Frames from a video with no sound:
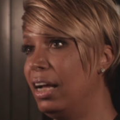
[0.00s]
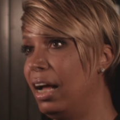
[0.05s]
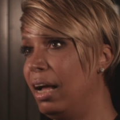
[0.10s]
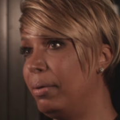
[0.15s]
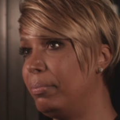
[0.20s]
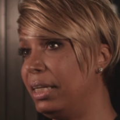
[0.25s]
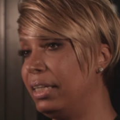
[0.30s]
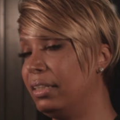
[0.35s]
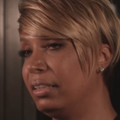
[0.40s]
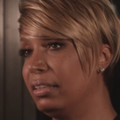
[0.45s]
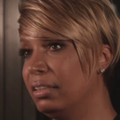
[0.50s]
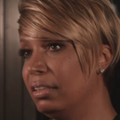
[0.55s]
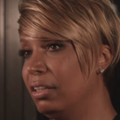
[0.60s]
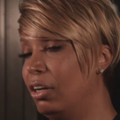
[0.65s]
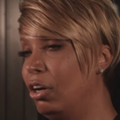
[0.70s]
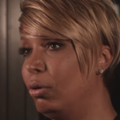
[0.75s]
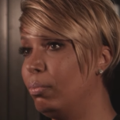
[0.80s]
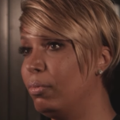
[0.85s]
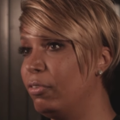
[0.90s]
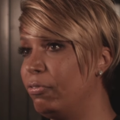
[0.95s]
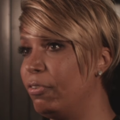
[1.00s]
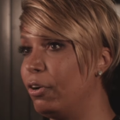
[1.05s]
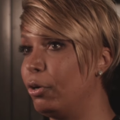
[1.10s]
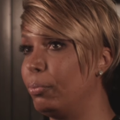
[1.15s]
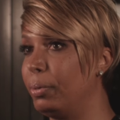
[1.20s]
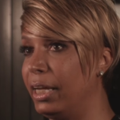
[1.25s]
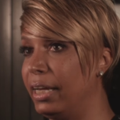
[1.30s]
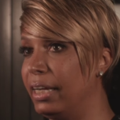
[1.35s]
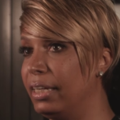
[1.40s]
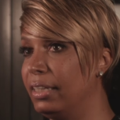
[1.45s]
I mean,
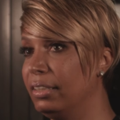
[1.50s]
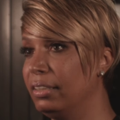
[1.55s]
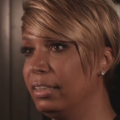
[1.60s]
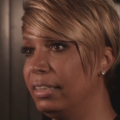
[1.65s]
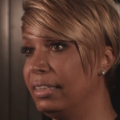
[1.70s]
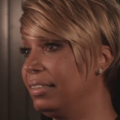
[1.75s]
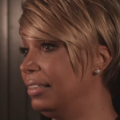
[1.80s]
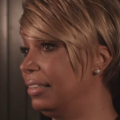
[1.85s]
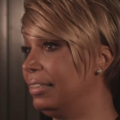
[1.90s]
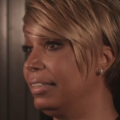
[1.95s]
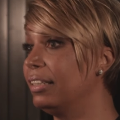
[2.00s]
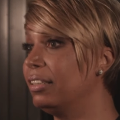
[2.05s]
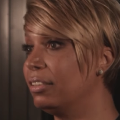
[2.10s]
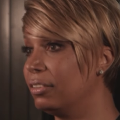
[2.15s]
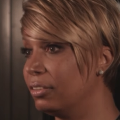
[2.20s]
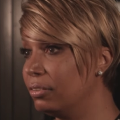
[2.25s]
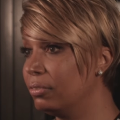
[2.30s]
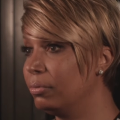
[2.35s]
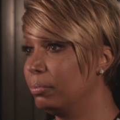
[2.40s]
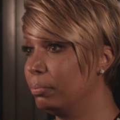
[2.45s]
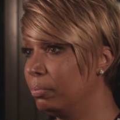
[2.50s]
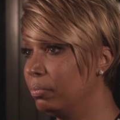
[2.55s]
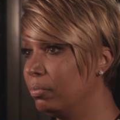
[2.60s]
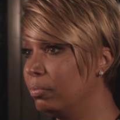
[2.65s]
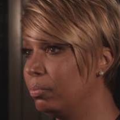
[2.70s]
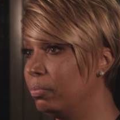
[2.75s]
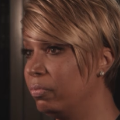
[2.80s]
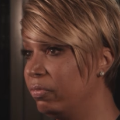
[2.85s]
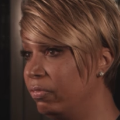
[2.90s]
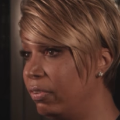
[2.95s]
homophobia is still
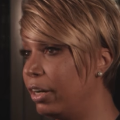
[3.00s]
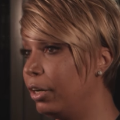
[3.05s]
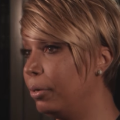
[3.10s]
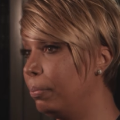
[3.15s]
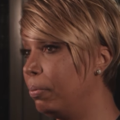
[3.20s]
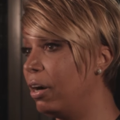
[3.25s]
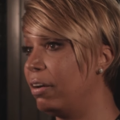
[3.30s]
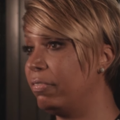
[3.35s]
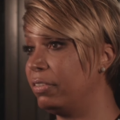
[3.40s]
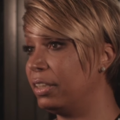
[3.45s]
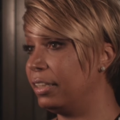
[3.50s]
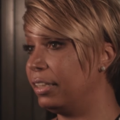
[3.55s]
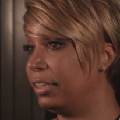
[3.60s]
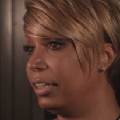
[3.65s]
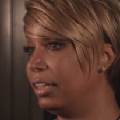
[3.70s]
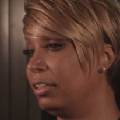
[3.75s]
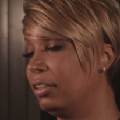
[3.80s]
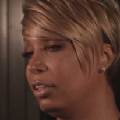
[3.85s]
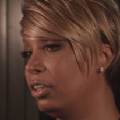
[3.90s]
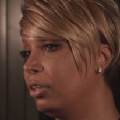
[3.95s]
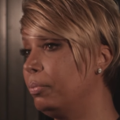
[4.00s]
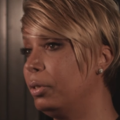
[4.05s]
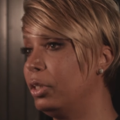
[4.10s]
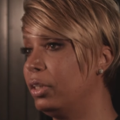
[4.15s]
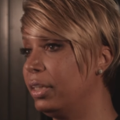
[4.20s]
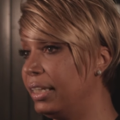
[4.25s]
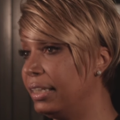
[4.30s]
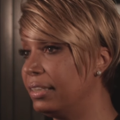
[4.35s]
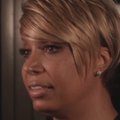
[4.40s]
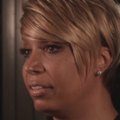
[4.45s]
very prevalent in
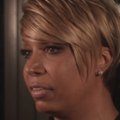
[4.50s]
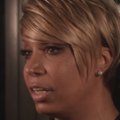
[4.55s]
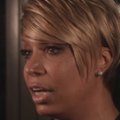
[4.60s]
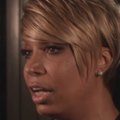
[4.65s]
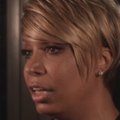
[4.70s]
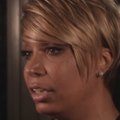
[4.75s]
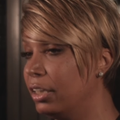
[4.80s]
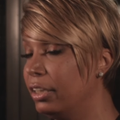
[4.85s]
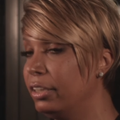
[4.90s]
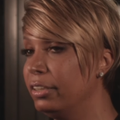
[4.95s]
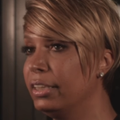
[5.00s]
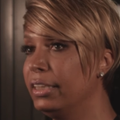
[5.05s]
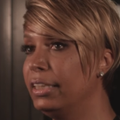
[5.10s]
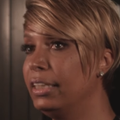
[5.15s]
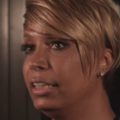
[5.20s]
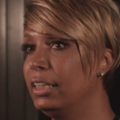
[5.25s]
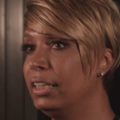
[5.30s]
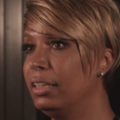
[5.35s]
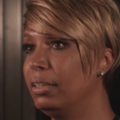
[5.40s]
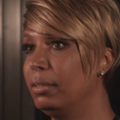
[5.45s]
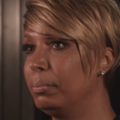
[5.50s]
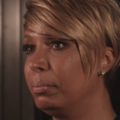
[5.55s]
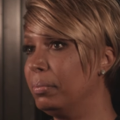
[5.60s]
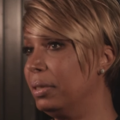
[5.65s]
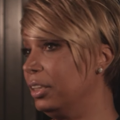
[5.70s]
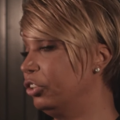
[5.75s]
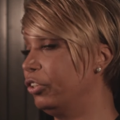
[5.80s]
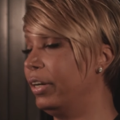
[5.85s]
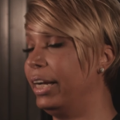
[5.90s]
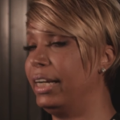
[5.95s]
communities of color,
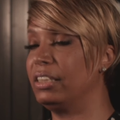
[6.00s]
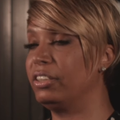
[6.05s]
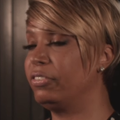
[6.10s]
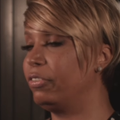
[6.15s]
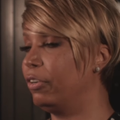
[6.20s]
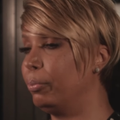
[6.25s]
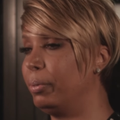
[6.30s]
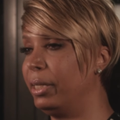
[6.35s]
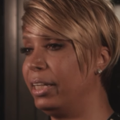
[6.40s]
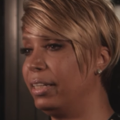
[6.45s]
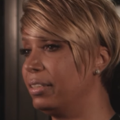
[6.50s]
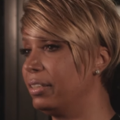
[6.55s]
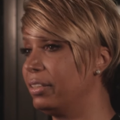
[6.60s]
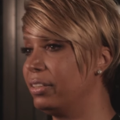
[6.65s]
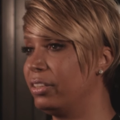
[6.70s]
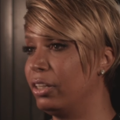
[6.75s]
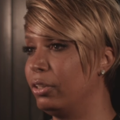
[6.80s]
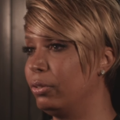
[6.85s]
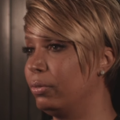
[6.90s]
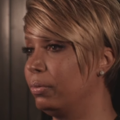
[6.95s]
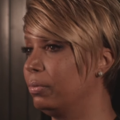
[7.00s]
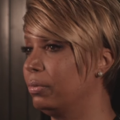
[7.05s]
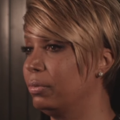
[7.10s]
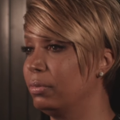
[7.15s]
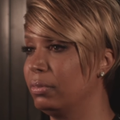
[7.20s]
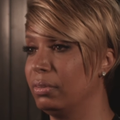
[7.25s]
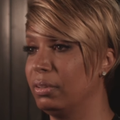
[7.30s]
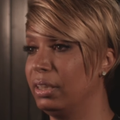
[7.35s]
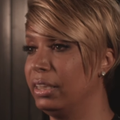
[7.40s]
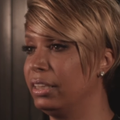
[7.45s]
but transphobia is so
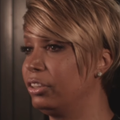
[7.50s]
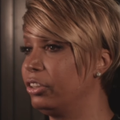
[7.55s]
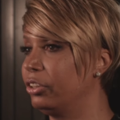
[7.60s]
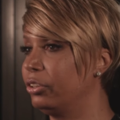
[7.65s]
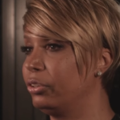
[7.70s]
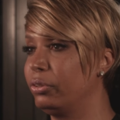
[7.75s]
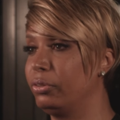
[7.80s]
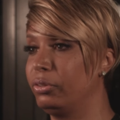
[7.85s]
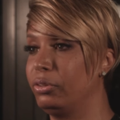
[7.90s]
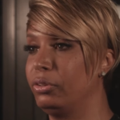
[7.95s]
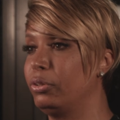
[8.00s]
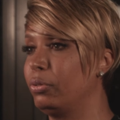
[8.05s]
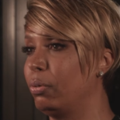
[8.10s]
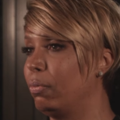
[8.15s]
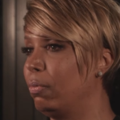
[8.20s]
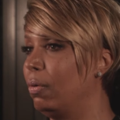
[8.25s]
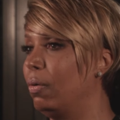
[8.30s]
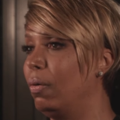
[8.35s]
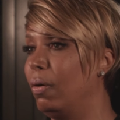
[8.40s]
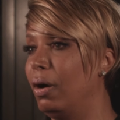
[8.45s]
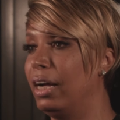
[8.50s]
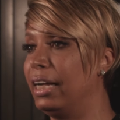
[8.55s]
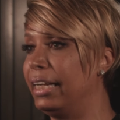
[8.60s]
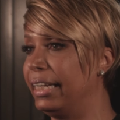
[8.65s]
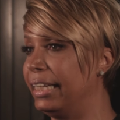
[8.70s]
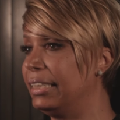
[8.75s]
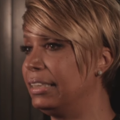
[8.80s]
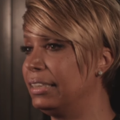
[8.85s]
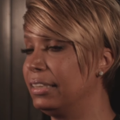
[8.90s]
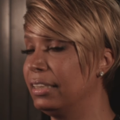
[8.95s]

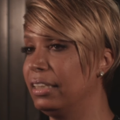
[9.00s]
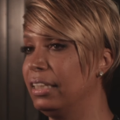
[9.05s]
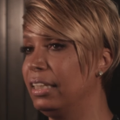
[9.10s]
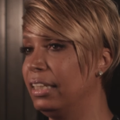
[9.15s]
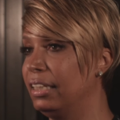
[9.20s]
intertwined.